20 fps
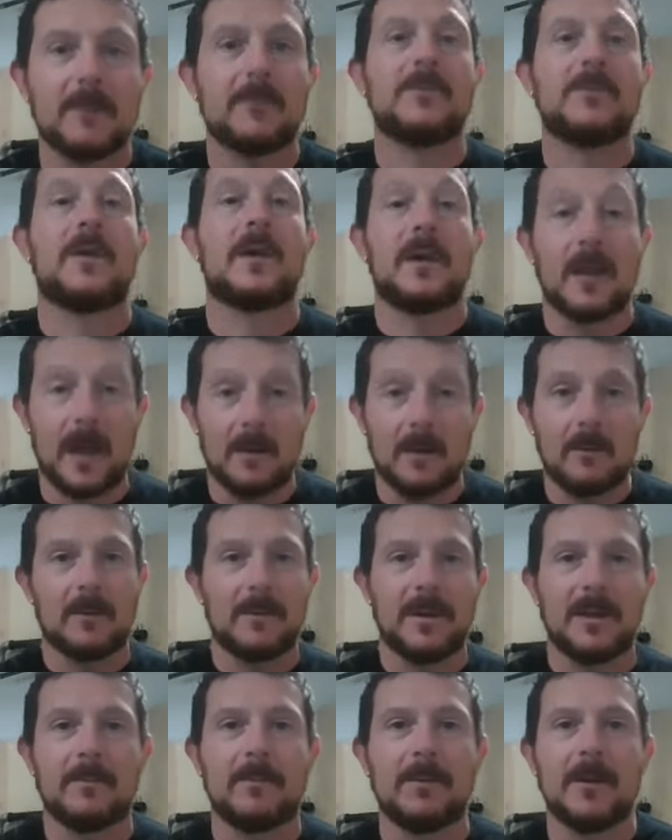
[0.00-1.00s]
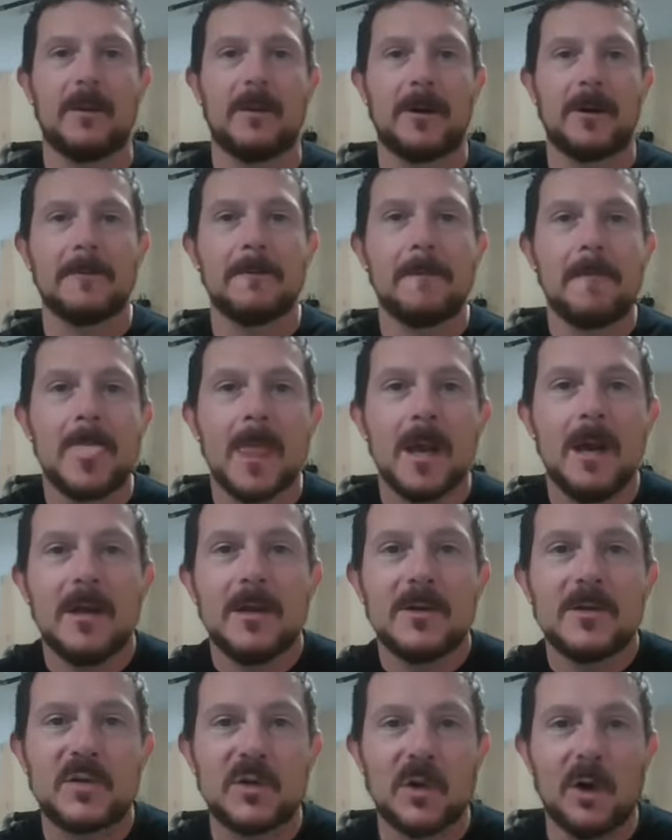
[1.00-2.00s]
was like, I want to be a plumber.
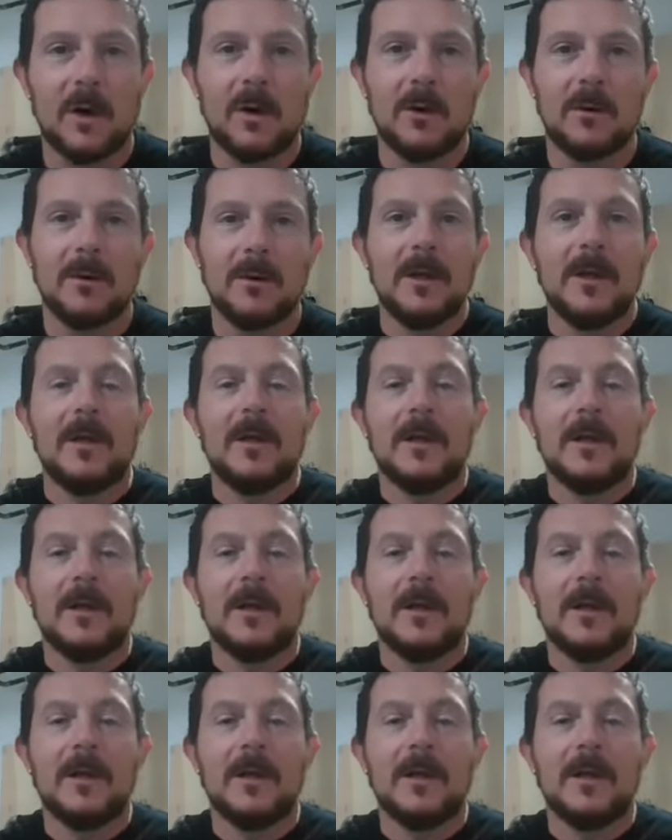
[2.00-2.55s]
So